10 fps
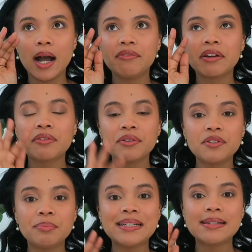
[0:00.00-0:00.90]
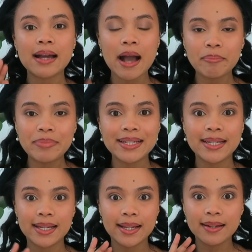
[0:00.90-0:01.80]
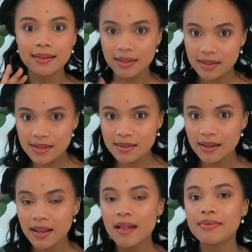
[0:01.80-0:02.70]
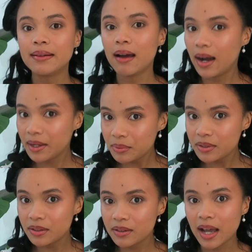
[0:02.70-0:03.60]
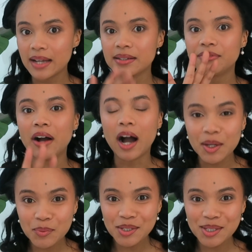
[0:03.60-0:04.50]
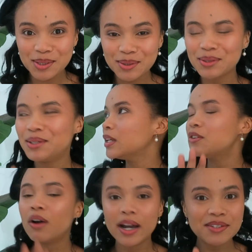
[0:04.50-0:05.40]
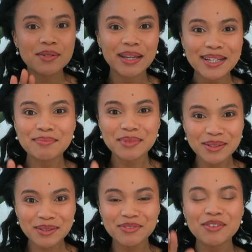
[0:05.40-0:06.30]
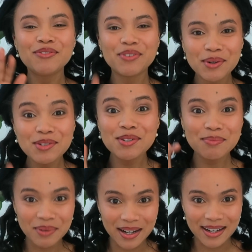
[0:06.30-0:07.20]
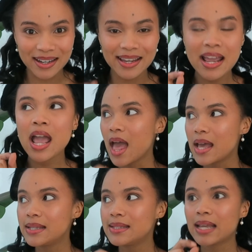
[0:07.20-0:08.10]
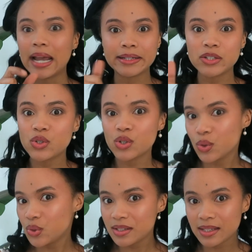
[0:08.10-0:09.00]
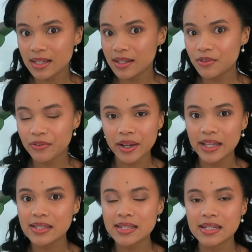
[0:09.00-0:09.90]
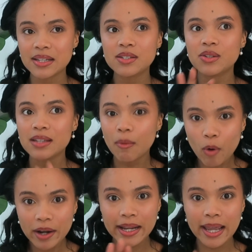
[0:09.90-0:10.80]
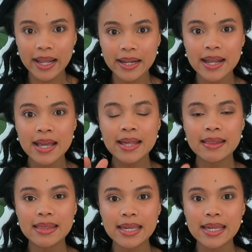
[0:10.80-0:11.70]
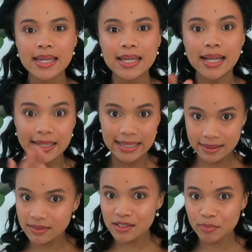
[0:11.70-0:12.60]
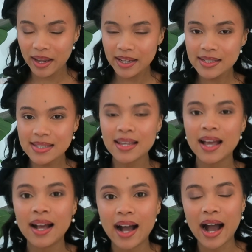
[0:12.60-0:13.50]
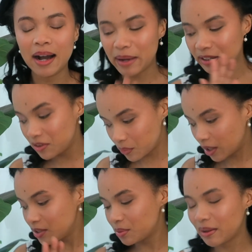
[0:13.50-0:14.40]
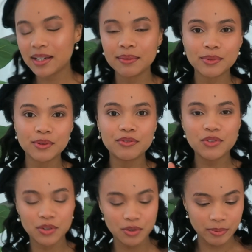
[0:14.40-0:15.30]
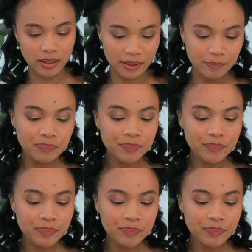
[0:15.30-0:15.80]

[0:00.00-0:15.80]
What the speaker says: recruitment company list that I would look at if I were you trying to make a move for Dubai as an associate, for instance. So someone in the legal space, and you want to make a move to Dubai.